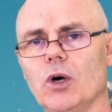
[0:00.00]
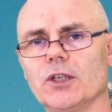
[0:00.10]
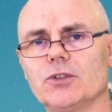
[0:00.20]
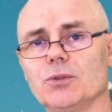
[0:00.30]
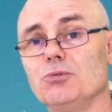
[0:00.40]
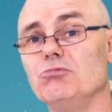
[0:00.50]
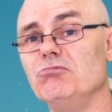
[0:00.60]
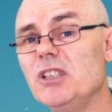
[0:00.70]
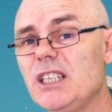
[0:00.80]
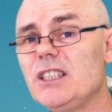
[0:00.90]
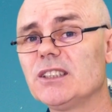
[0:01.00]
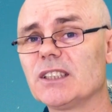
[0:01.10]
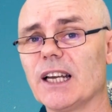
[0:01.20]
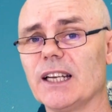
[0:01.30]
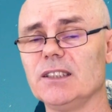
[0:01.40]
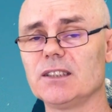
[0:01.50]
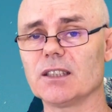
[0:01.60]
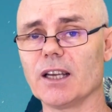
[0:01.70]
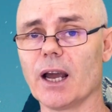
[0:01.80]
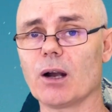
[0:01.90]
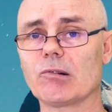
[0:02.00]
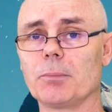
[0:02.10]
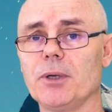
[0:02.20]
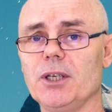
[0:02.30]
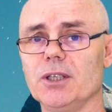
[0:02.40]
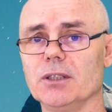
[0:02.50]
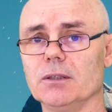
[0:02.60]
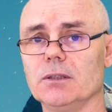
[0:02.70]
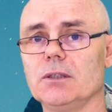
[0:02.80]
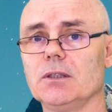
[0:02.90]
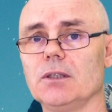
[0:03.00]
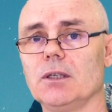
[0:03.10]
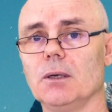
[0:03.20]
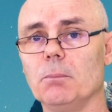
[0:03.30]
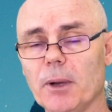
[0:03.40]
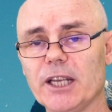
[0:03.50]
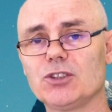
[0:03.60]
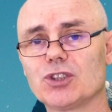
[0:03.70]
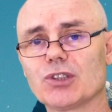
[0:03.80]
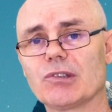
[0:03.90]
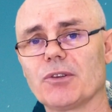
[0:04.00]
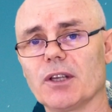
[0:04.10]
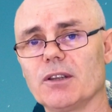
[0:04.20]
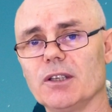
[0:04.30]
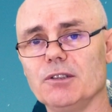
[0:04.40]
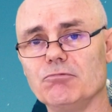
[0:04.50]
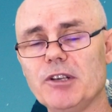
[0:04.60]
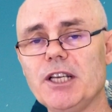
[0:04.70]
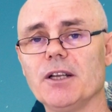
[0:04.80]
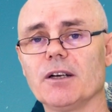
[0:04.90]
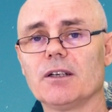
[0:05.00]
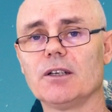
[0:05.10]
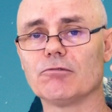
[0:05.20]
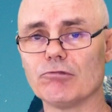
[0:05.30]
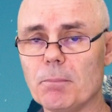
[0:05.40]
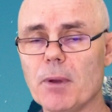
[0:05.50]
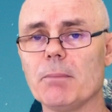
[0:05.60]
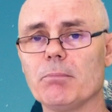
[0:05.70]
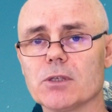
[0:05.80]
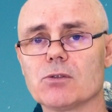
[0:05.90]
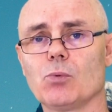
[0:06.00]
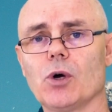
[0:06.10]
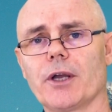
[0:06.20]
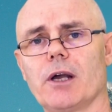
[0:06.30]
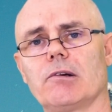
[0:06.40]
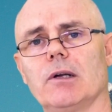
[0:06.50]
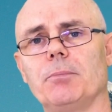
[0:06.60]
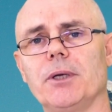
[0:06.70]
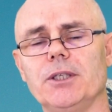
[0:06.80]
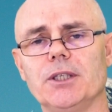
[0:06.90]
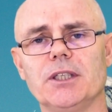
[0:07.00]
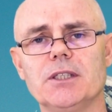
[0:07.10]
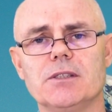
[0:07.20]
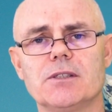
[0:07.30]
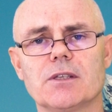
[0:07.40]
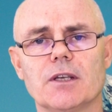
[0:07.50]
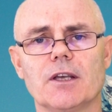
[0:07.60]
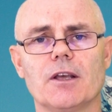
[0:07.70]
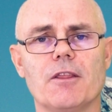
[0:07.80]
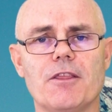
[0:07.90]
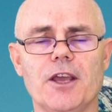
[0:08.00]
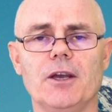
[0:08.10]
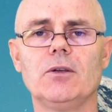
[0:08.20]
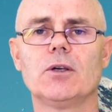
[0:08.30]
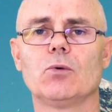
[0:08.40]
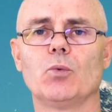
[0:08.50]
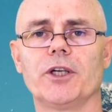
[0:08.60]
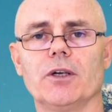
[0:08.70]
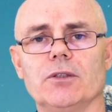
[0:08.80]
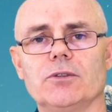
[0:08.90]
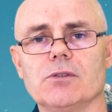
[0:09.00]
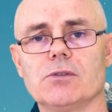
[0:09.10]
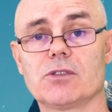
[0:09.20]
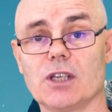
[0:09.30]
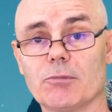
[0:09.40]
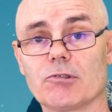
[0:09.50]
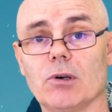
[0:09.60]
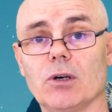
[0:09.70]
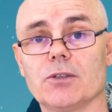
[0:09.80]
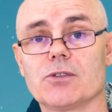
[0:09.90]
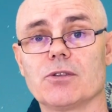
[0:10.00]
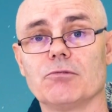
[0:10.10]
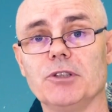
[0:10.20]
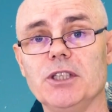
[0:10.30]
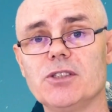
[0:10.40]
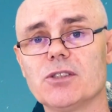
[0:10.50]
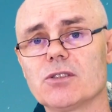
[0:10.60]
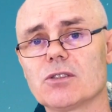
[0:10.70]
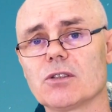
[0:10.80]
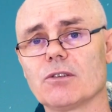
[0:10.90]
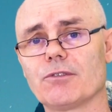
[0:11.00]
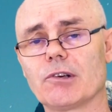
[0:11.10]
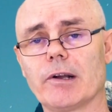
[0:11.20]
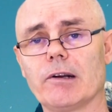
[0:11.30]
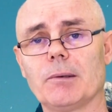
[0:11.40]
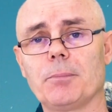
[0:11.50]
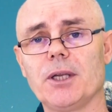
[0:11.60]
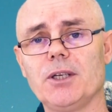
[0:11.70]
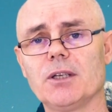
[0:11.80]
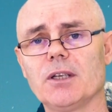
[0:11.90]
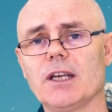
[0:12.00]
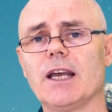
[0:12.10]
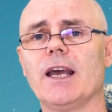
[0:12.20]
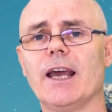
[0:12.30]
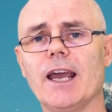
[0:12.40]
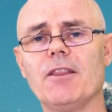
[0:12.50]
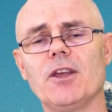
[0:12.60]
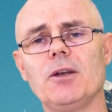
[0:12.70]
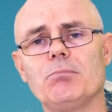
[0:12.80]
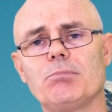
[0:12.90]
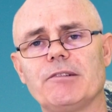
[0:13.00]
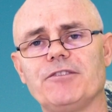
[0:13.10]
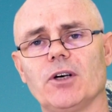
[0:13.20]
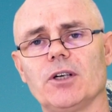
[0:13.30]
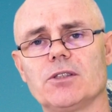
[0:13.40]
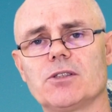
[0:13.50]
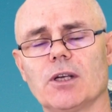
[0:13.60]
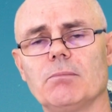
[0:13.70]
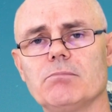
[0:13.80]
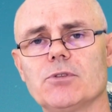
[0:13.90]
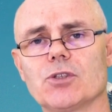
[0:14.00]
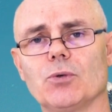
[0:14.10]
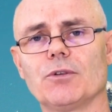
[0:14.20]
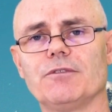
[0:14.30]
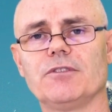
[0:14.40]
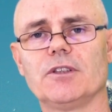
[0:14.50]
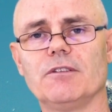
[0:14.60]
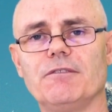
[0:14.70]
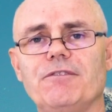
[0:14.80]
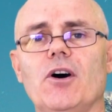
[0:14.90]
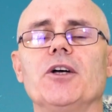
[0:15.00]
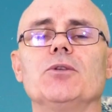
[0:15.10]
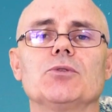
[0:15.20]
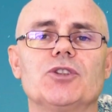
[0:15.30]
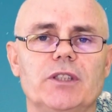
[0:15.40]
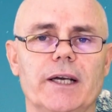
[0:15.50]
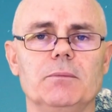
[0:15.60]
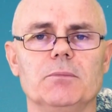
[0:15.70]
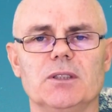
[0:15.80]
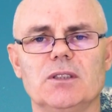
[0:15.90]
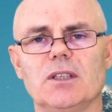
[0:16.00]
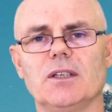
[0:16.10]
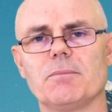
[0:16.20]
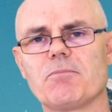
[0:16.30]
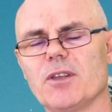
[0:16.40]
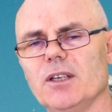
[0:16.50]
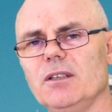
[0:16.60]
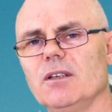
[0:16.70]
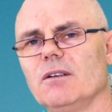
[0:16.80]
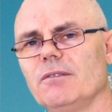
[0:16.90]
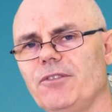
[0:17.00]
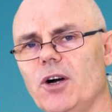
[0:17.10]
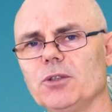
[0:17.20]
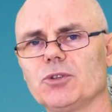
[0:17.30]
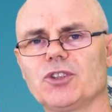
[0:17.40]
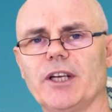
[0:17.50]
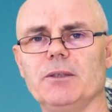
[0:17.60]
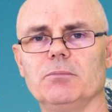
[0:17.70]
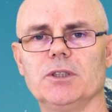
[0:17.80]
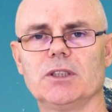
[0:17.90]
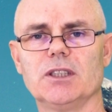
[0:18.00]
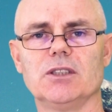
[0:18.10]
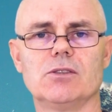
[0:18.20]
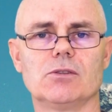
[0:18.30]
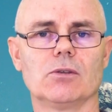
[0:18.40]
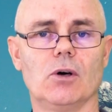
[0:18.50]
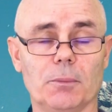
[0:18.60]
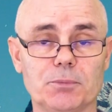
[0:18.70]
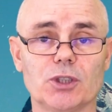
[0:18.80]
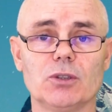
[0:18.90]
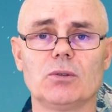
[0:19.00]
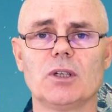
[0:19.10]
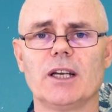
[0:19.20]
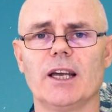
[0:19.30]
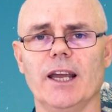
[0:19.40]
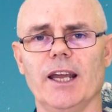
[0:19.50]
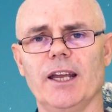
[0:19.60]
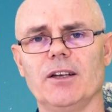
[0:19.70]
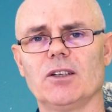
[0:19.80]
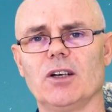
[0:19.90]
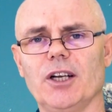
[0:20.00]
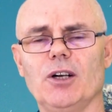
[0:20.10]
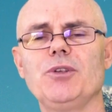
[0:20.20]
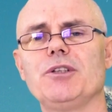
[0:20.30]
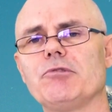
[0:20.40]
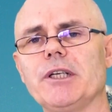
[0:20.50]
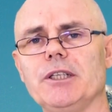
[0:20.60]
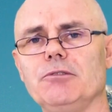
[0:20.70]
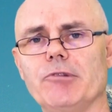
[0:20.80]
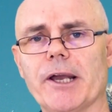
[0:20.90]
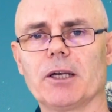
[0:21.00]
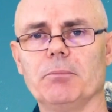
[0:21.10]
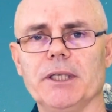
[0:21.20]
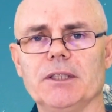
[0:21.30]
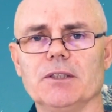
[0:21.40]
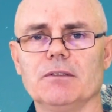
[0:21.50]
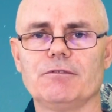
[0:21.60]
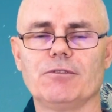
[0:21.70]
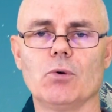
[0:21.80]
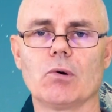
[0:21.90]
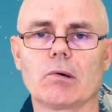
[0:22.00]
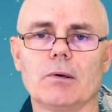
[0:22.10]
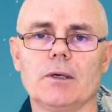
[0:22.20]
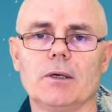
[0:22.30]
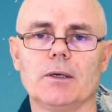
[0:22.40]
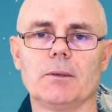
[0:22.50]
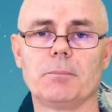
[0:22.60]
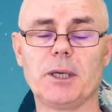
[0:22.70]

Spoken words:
going to want to restate our opinion. Make sure that the reader remembers what our opinion is. Then we're going to summarize the reasons for our opinion, and then provide some sort of final statement. The final statement is optional, and I only really recommend it for